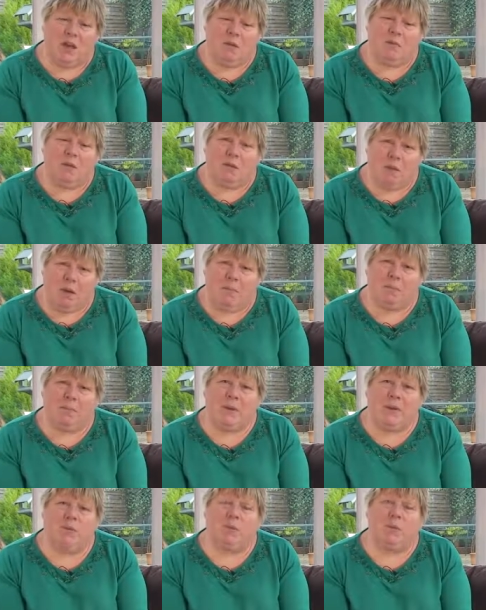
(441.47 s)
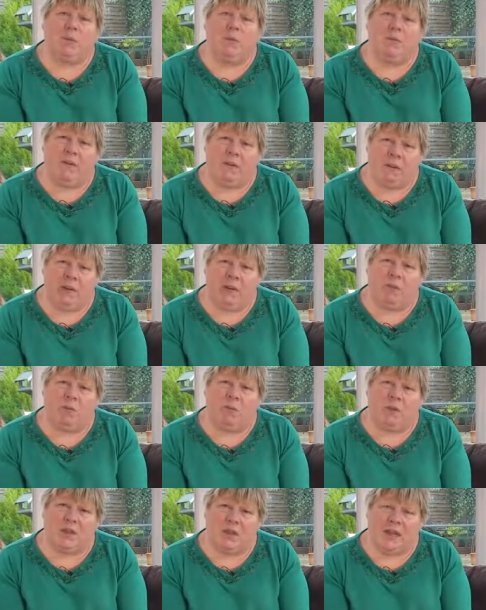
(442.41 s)
But a puppy would be very
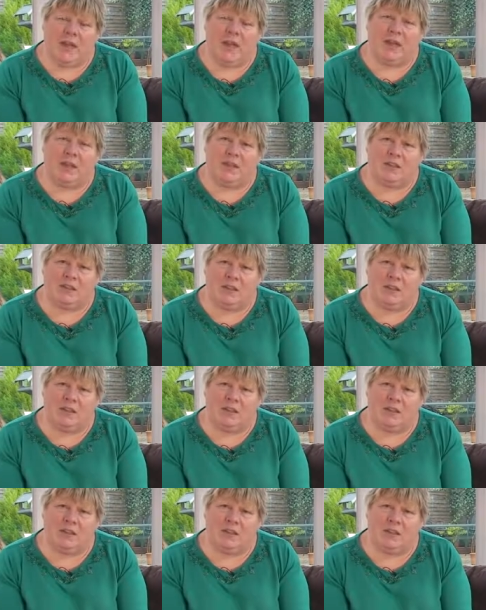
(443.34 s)
good with a cat, and there's